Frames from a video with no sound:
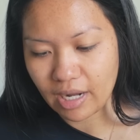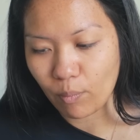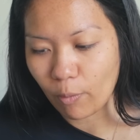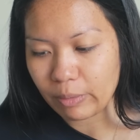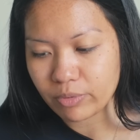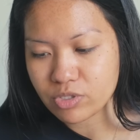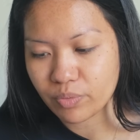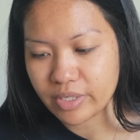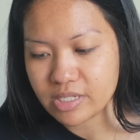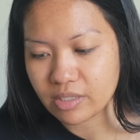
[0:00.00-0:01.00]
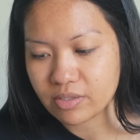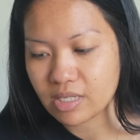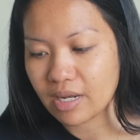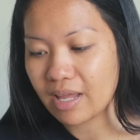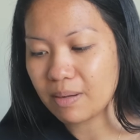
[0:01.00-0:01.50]
I won't be able to read till
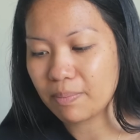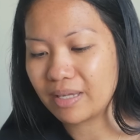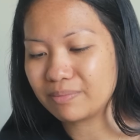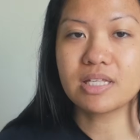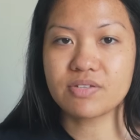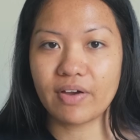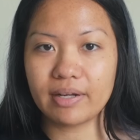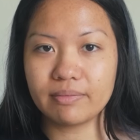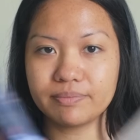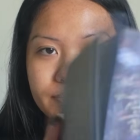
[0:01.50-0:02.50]
tonight, but it's fine.